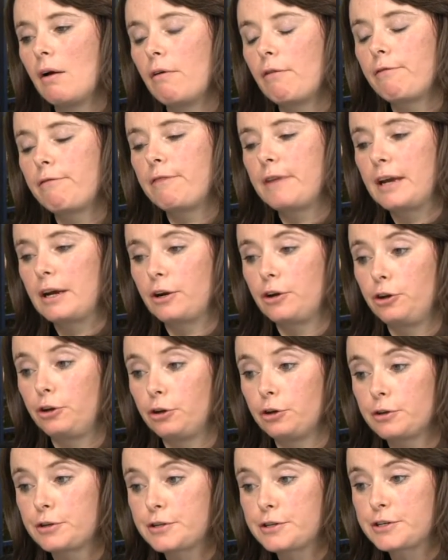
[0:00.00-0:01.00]
Fair
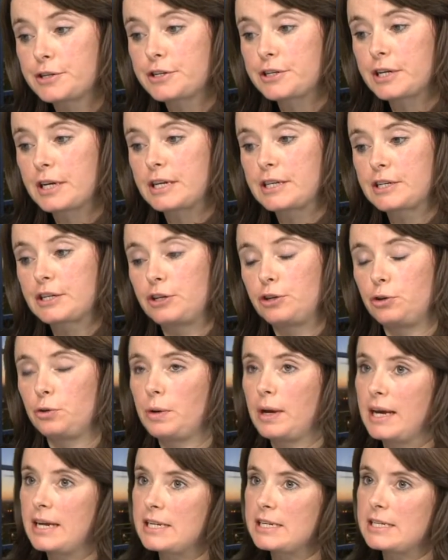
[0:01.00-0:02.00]
use is a
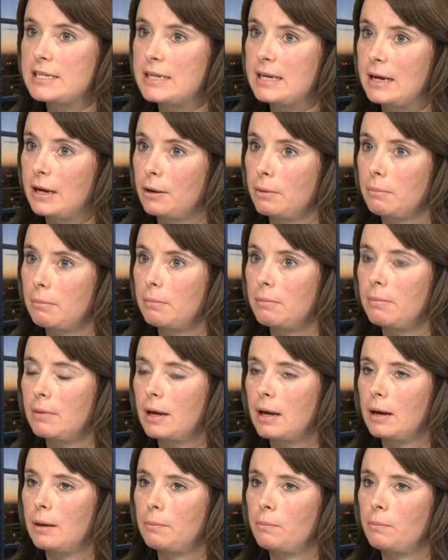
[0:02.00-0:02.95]
US term.